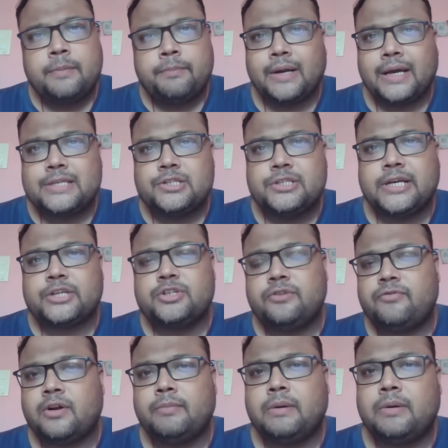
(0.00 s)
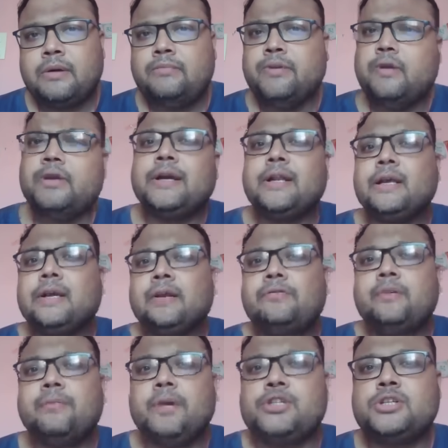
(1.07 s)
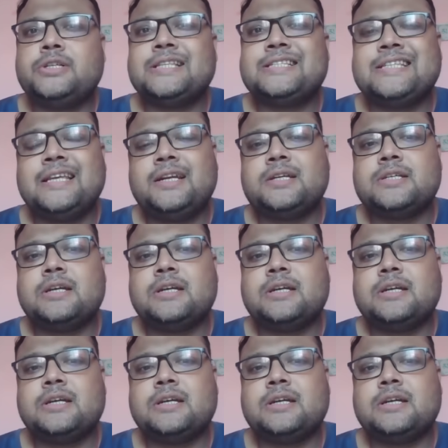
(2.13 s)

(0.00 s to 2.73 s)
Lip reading: price rejection from above, you'll get a confirmation that sellers